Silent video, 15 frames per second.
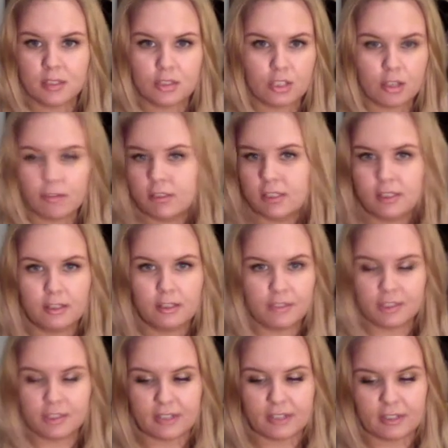Totally love
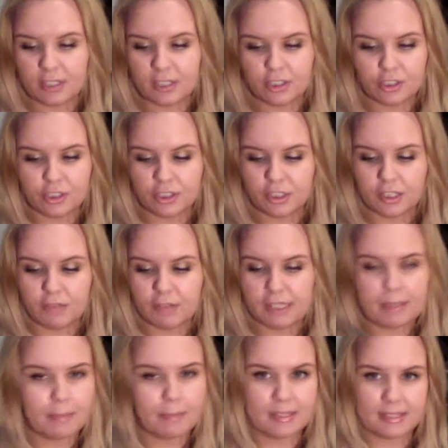this foundation.
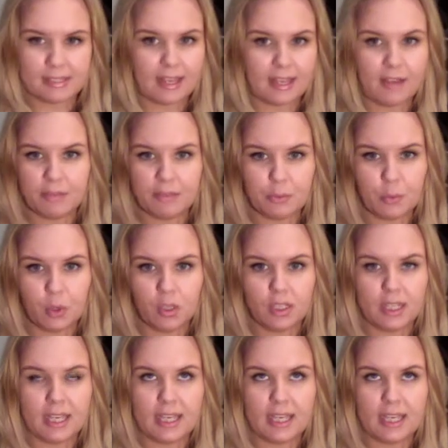Recommend it to everyone.